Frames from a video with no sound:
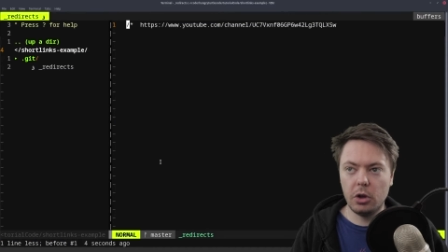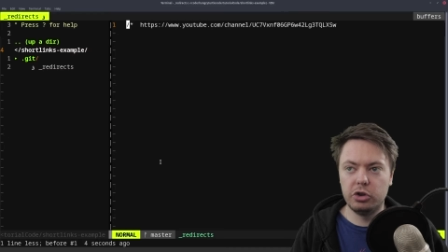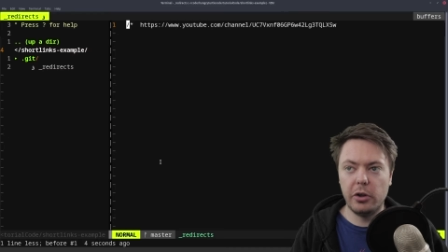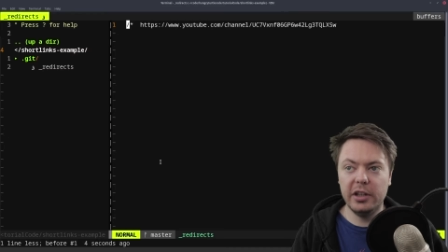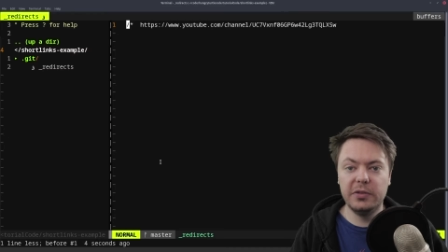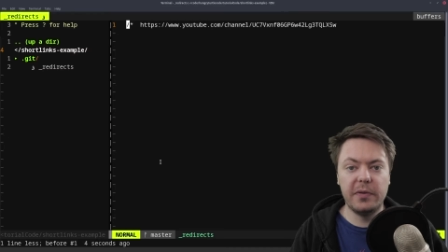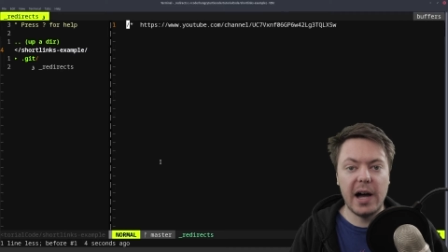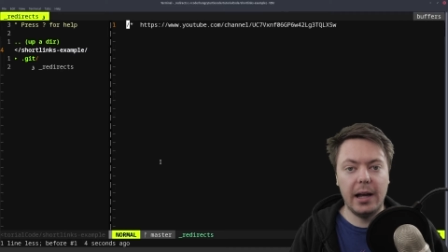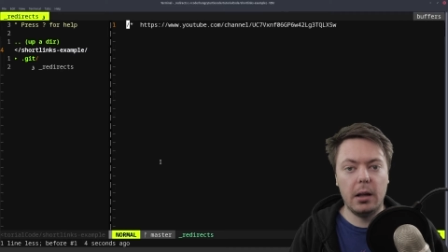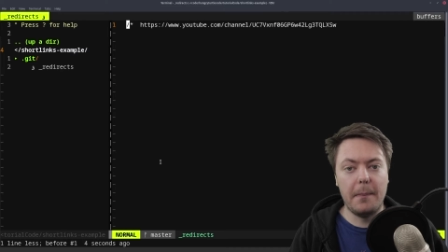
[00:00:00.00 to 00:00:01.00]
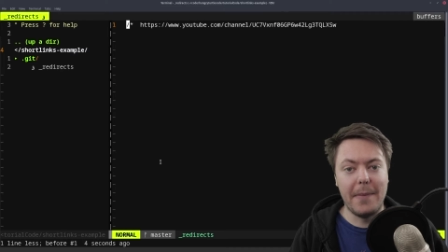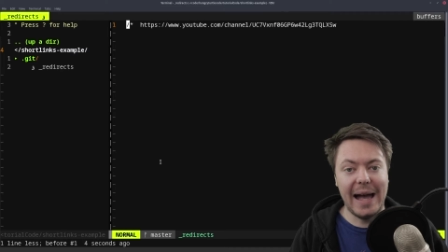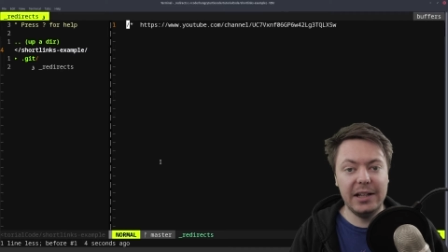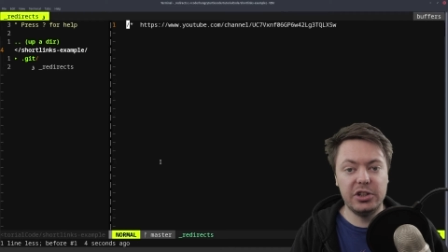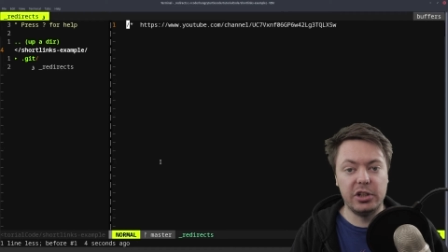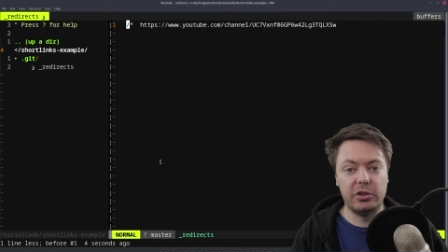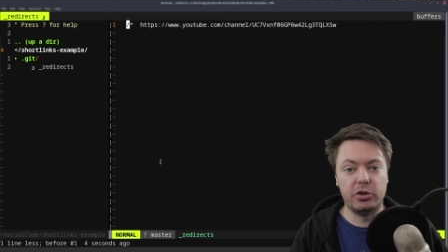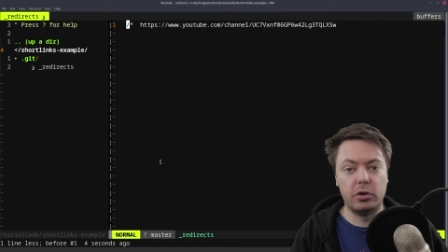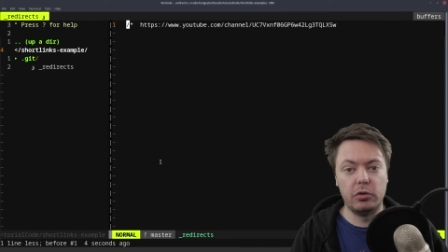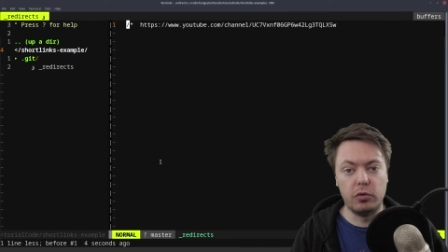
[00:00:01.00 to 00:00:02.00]
So this file
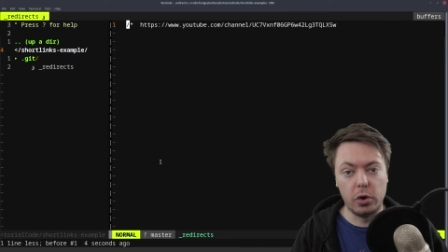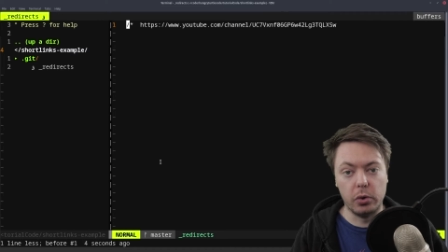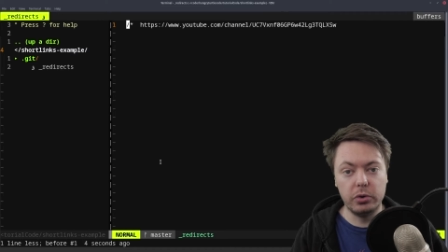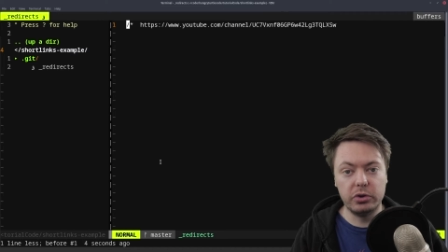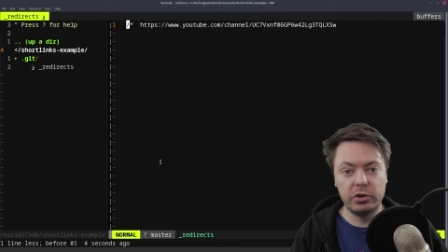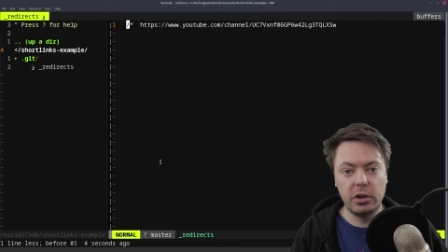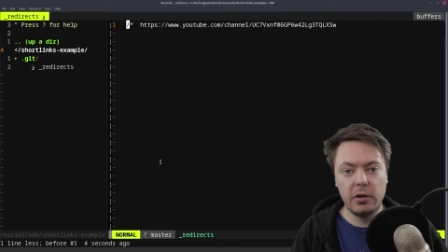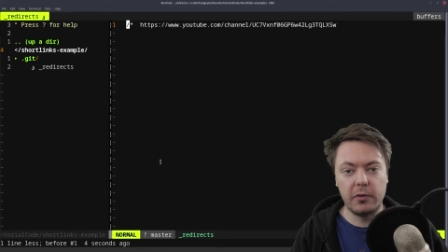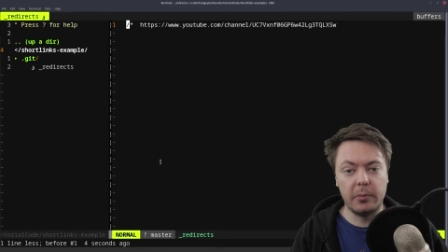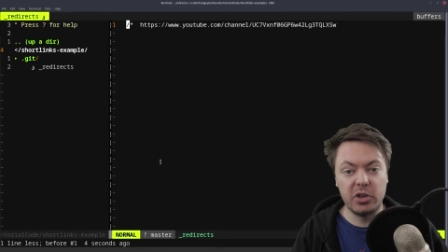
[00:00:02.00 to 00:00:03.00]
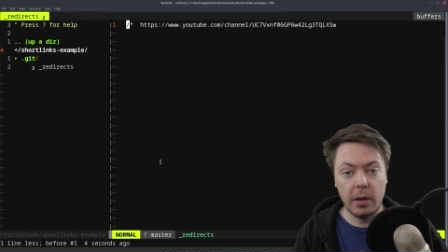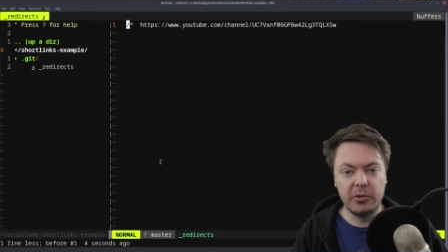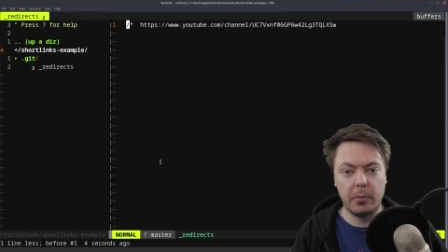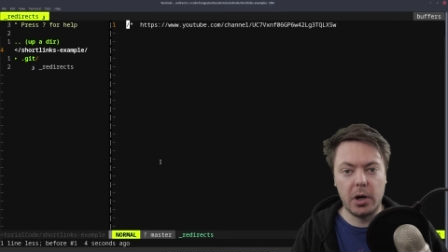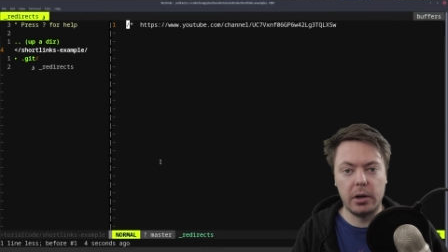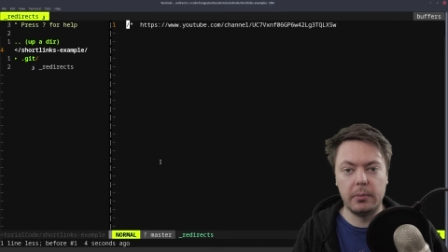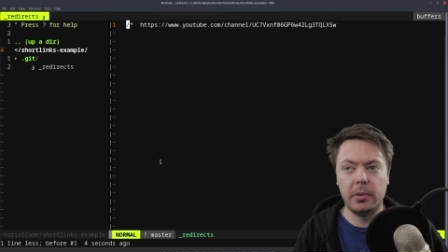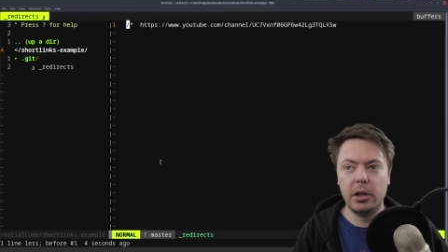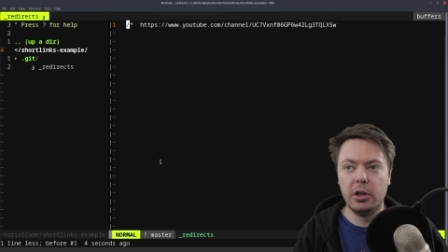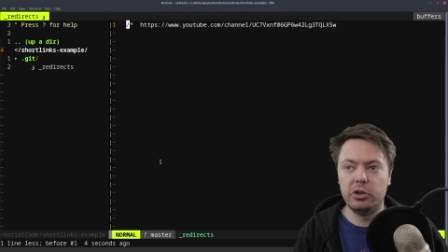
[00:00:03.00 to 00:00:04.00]
matches roots from top to bottom.